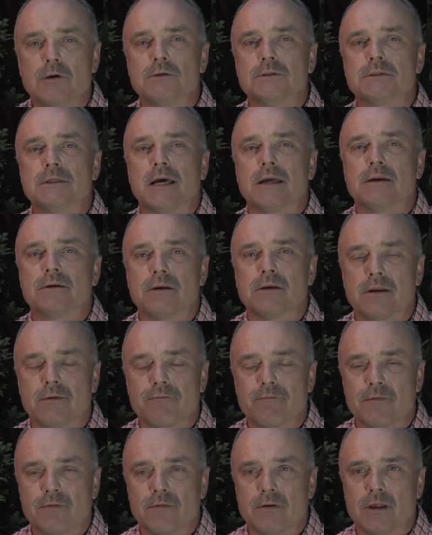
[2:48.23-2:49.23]
was at
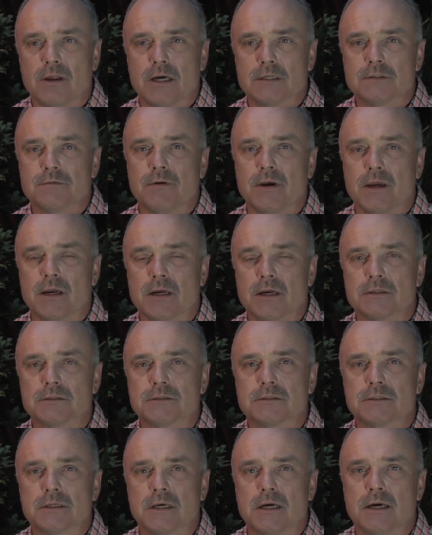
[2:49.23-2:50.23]
Las
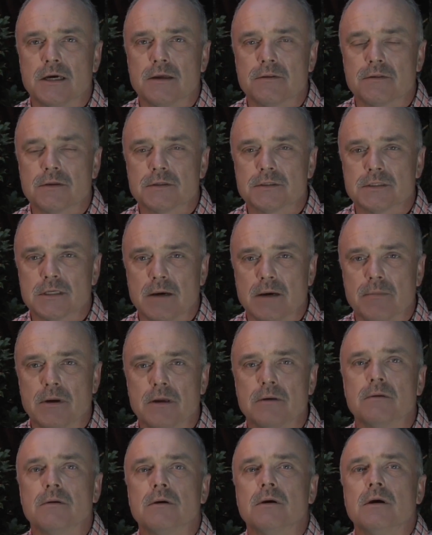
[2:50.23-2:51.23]
Vegas at the
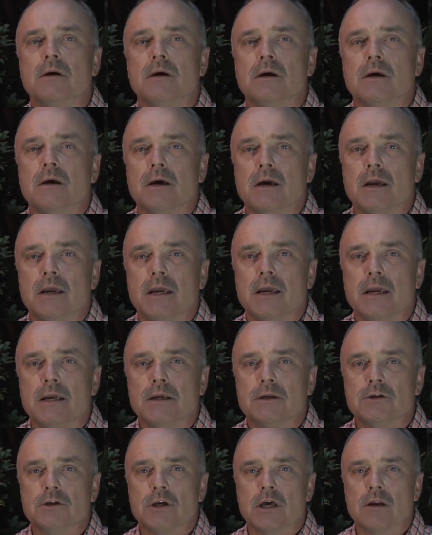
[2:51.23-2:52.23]
summit,
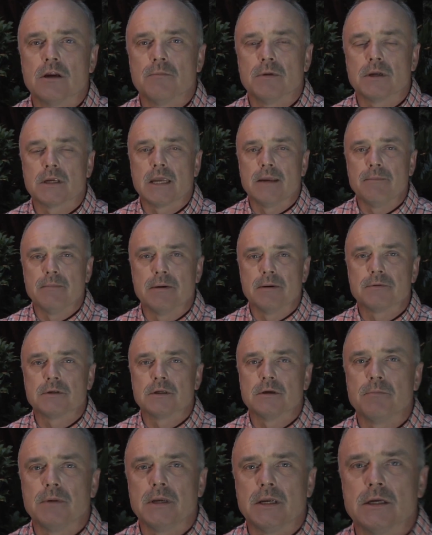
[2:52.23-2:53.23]
a gentleman came up
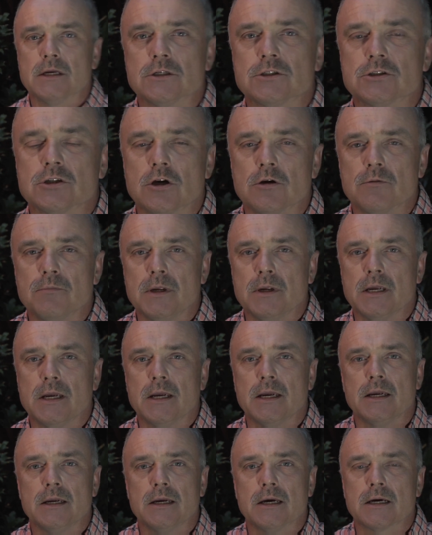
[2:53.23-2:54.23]
to me and showed
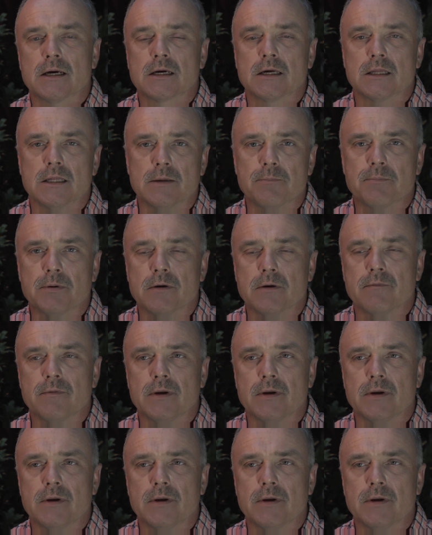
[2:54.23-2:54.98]
me a clip of